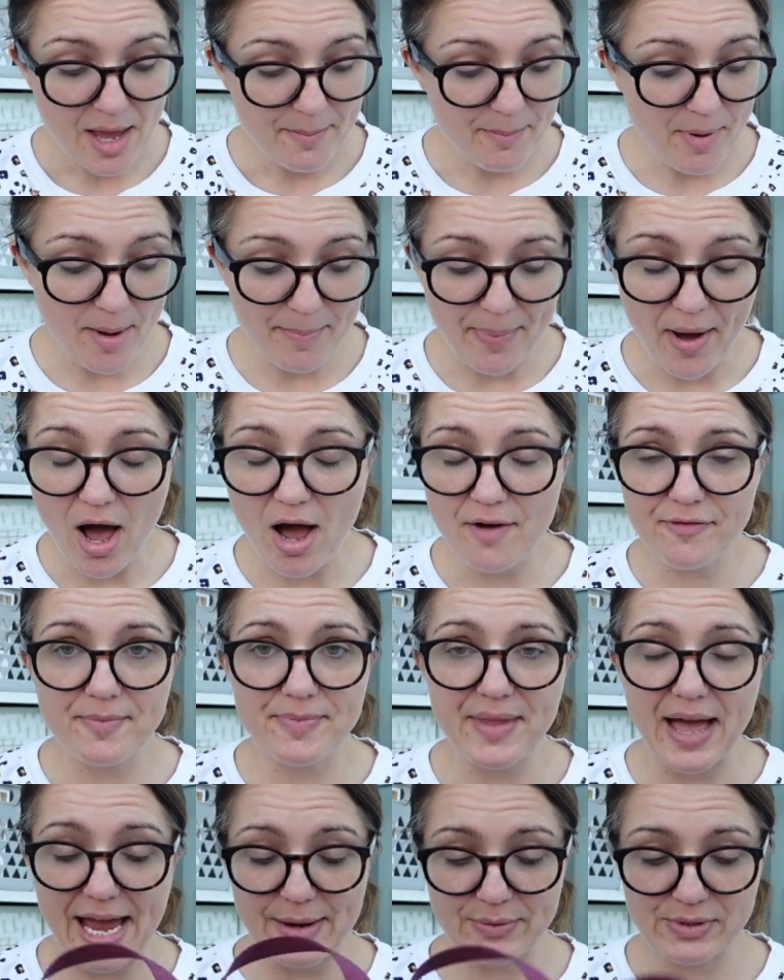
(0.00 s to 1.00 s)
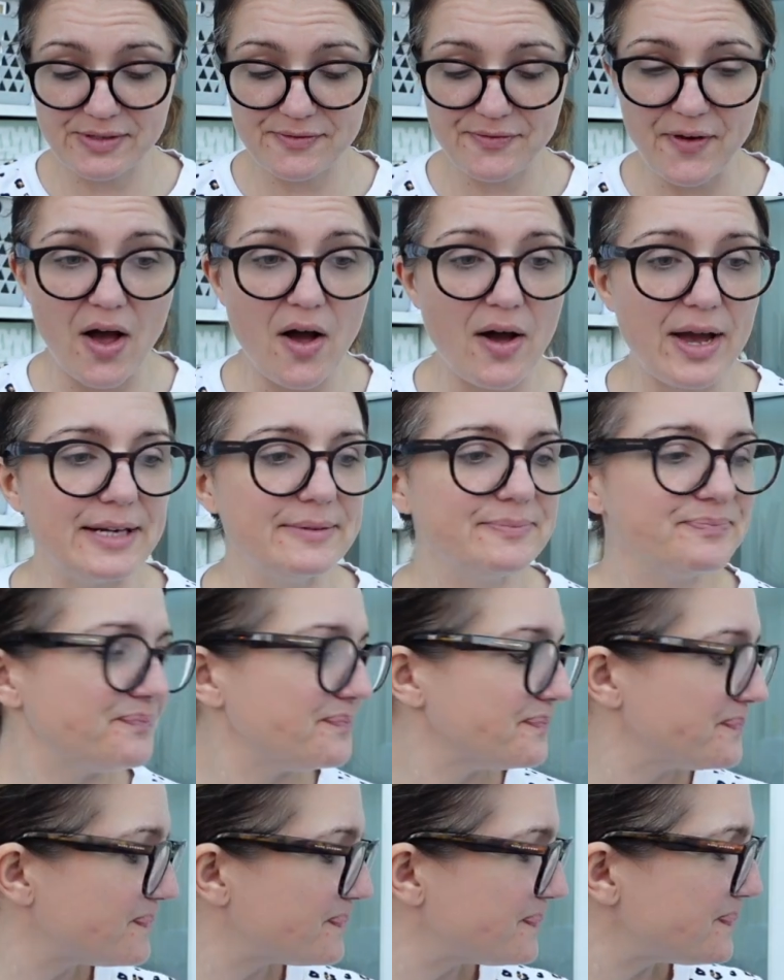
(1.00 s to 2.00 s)
But apart from that, it was fine.
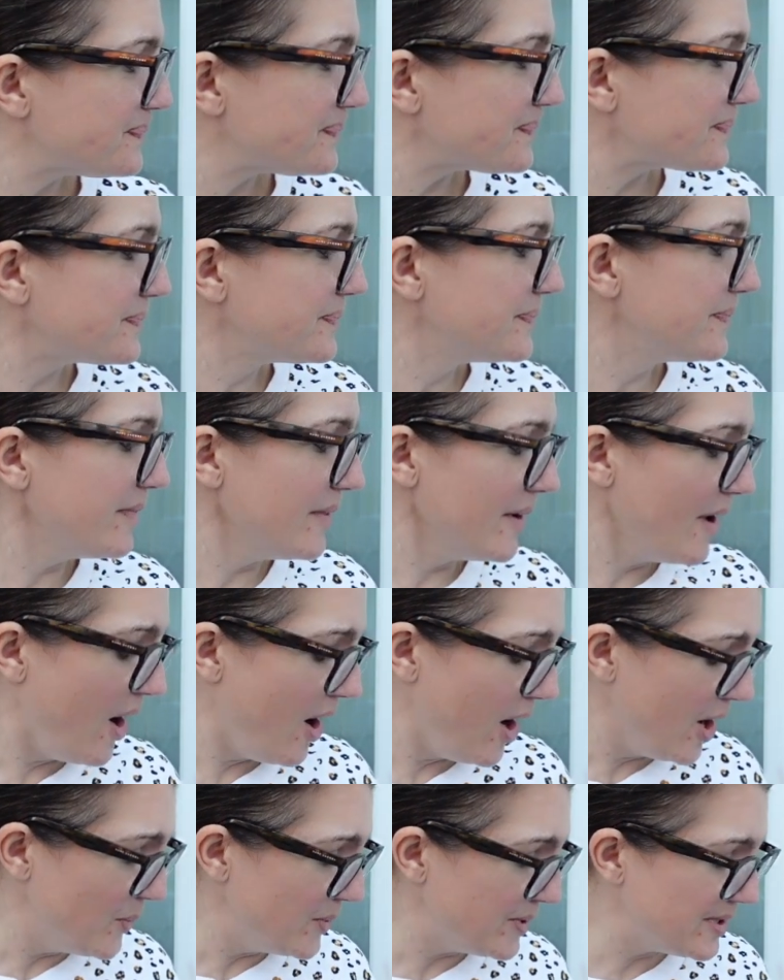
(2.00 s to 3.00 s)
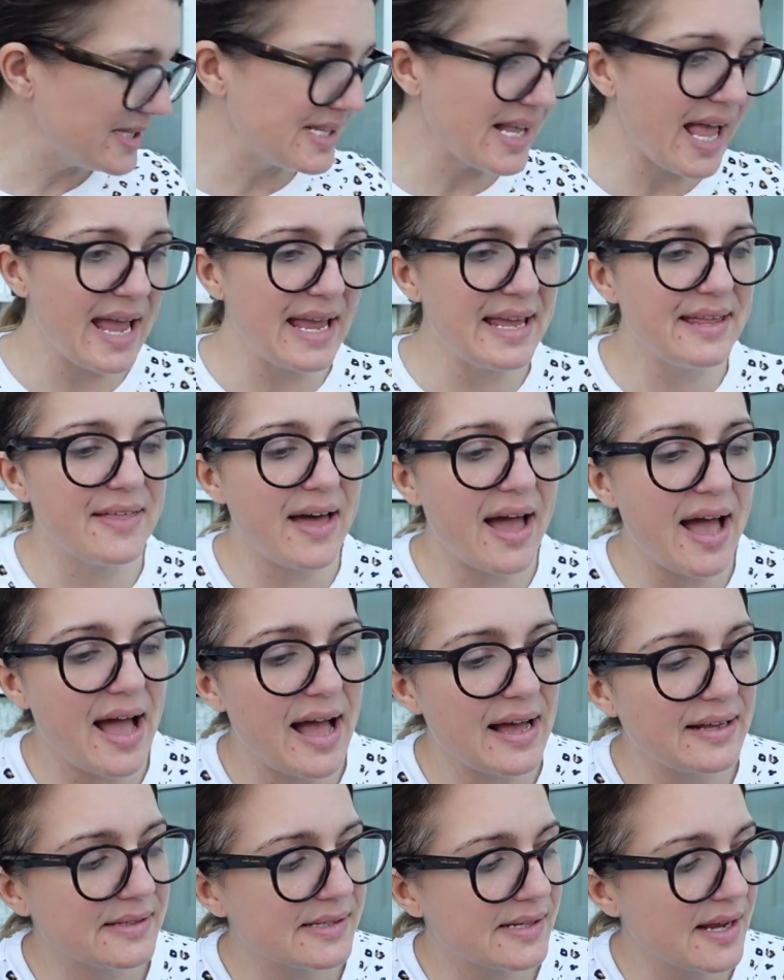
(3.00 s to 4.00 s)
I will say
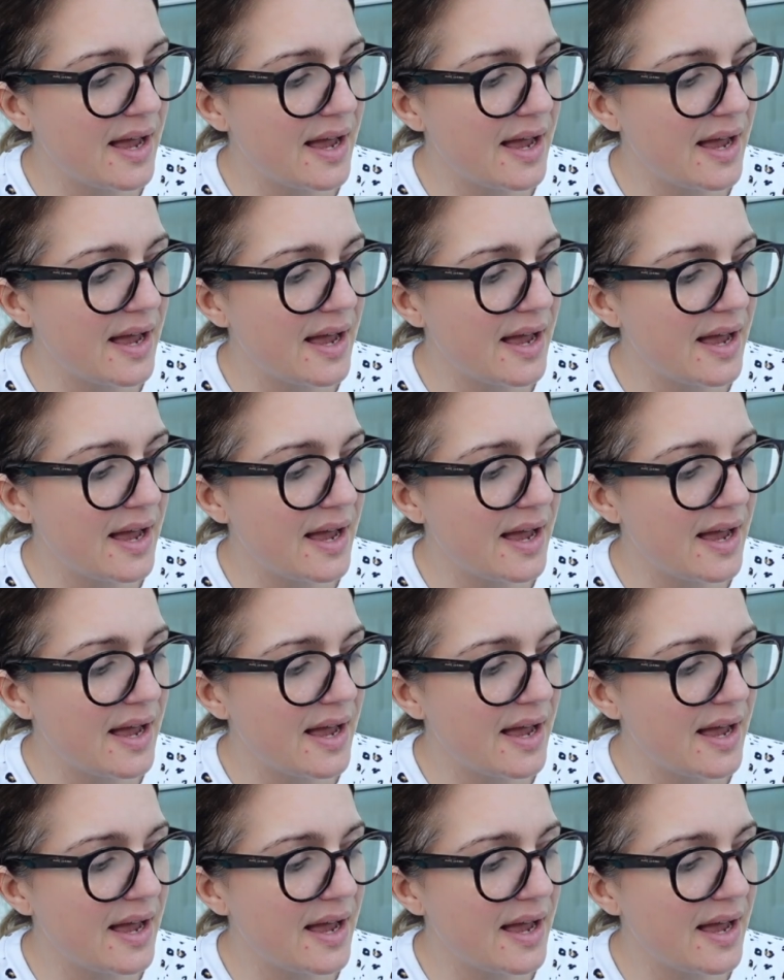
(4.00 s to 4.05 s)
that